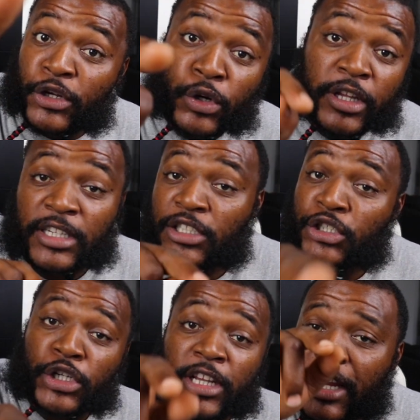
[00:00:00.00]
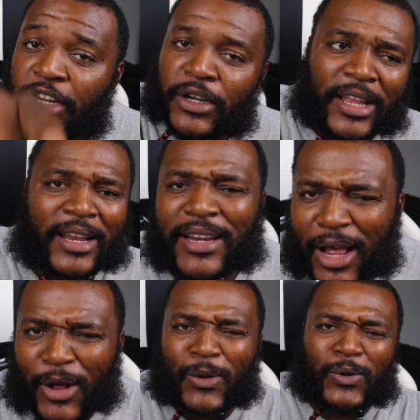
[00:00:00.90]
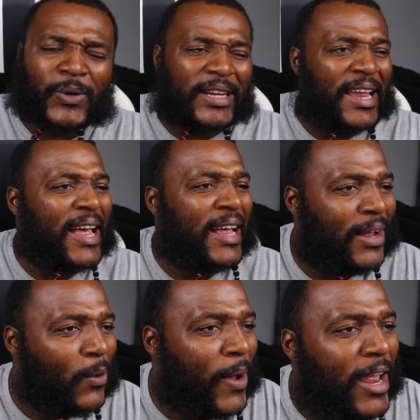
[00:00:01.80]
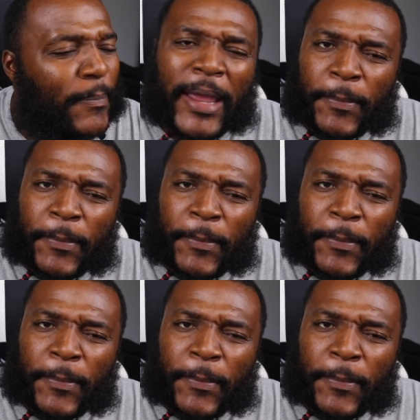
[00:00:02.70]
you're this, you're that, you're that. No, God, white